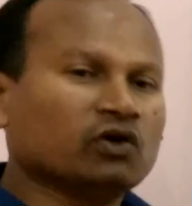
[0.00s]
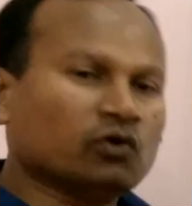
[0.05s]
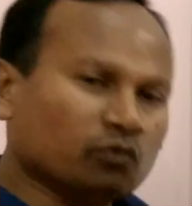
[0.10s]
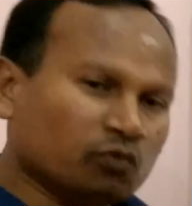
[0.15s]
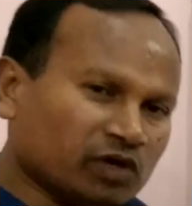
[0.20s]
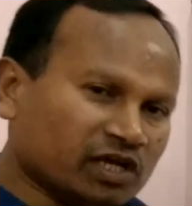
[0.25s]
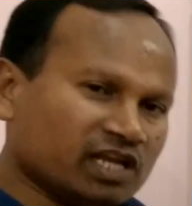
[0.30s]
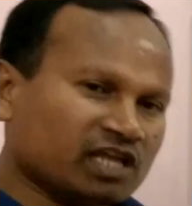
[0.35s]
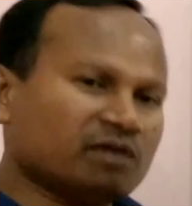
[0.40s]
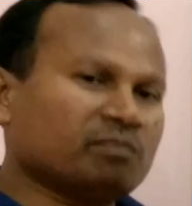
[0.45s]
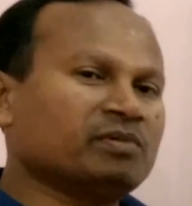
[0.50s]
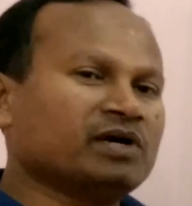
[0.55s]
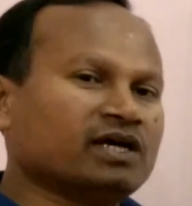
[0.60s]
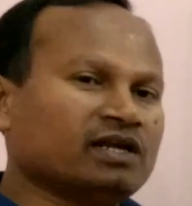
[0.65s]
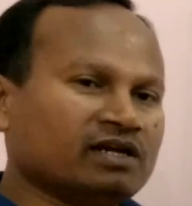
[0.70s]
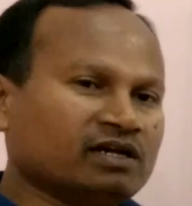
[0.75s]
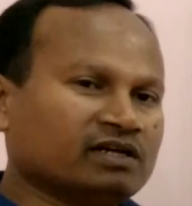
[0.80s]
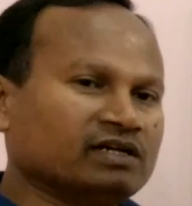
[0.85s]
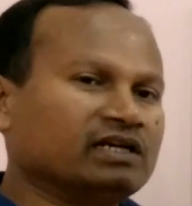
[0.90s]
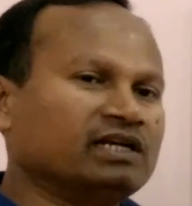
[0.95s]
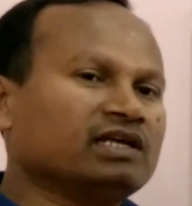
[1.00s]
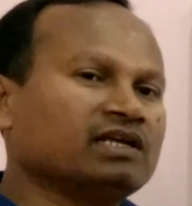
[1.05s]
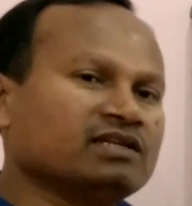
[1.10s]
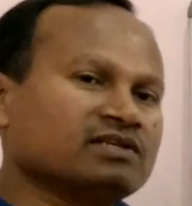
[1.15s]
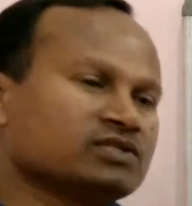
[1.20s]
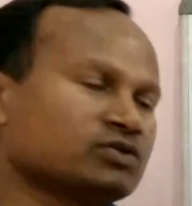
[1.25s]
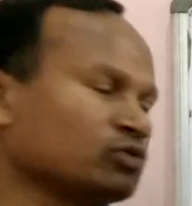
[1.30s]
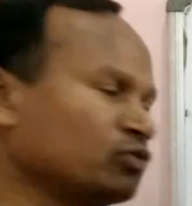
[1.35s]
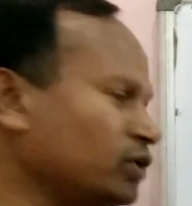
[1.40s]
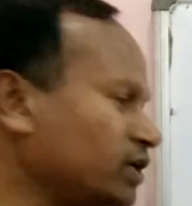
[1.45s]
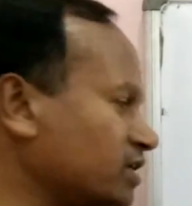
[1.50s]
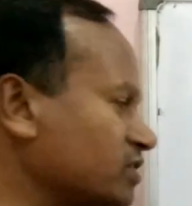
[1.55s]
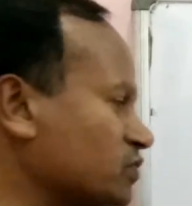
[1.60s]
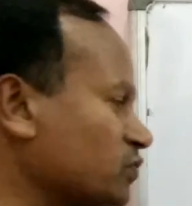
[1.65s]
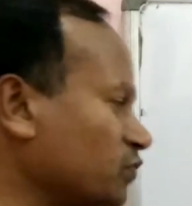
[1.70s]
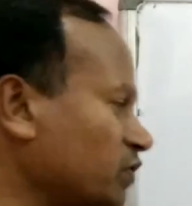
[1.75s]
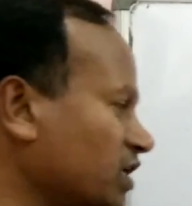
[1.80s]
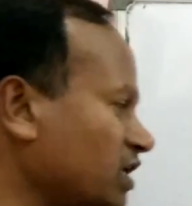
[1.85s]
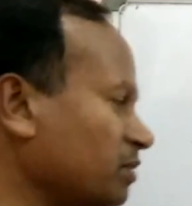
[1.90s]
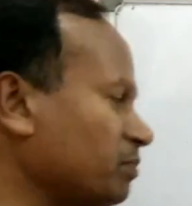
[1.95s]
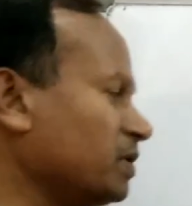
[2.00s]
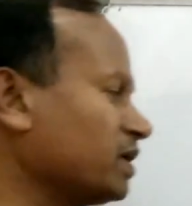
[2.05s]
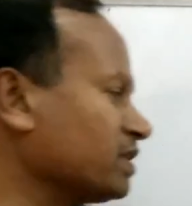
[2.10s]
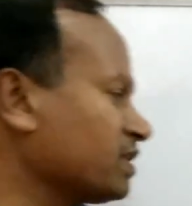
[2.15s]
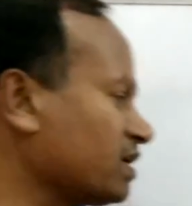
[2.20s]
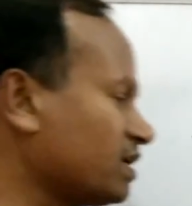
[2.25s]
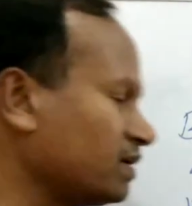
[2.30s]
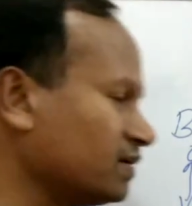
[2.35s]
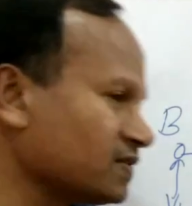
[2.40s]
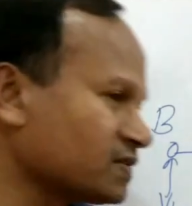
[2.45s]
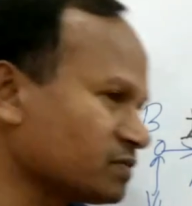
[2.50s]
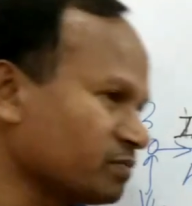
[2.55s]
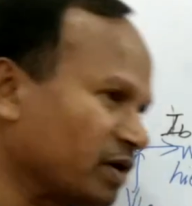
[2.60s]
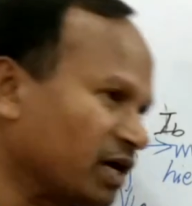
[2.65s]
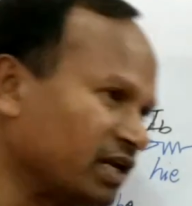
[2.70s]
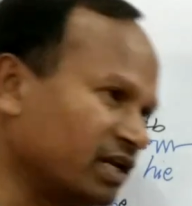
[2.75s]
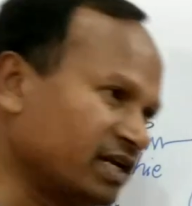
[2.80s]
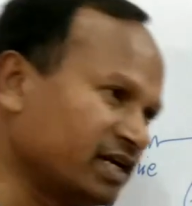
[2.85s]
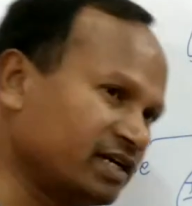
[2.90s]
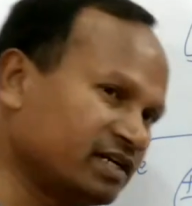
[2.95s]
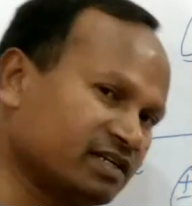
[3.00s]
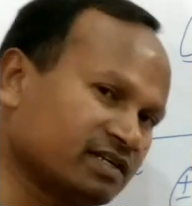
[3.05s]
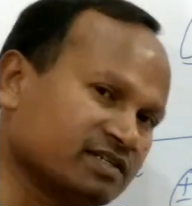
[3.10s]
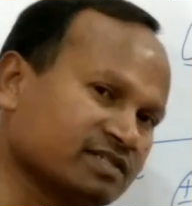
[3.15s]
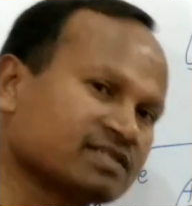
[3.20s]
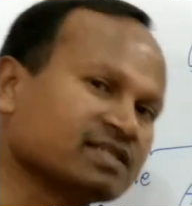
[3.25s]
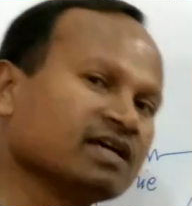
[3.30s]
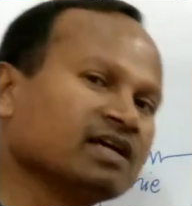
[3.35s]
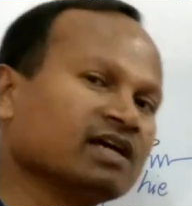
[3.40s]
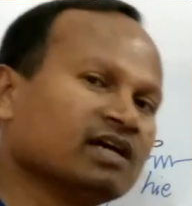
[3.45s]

Whenever, dear students, whenever there are small letters,